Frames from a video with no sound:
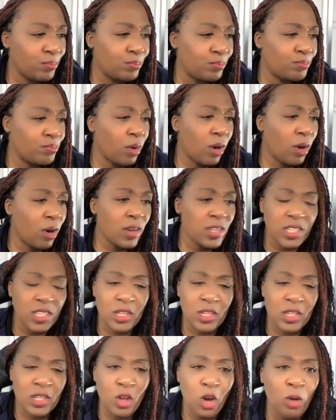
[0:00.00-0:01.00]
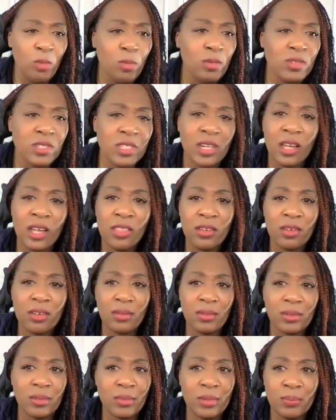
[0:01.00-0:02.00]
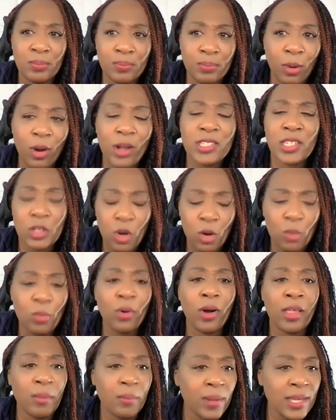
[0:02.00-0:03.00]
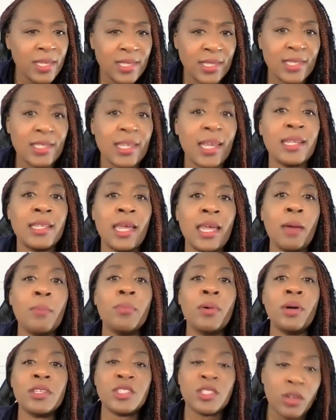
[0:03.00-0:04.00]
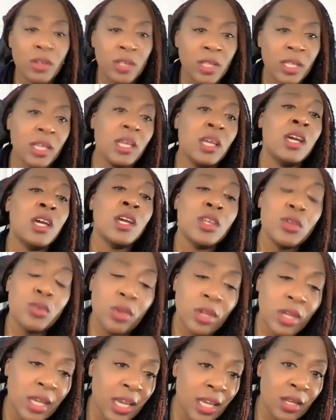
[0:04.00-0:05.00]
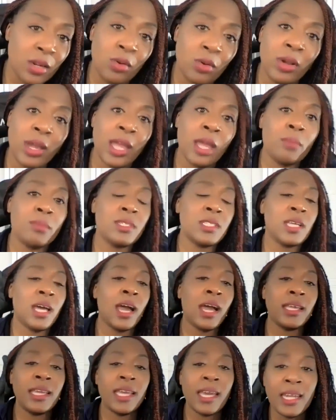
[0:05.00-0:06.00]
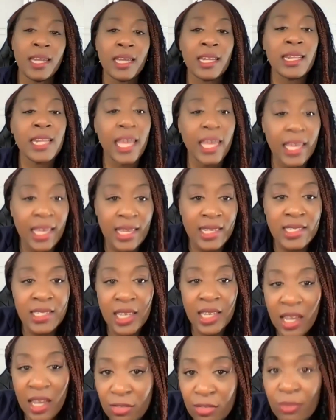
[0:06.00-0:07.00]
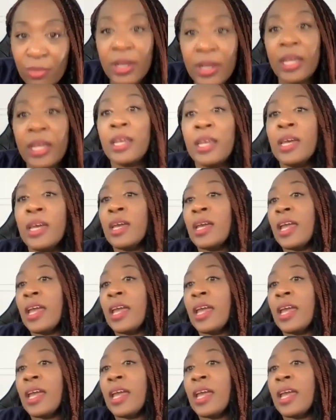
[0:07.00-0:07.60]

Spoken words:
Barnes and Nobles and other other places like that. But certainly you can get it on Amazon. Getting Naked to Get Free.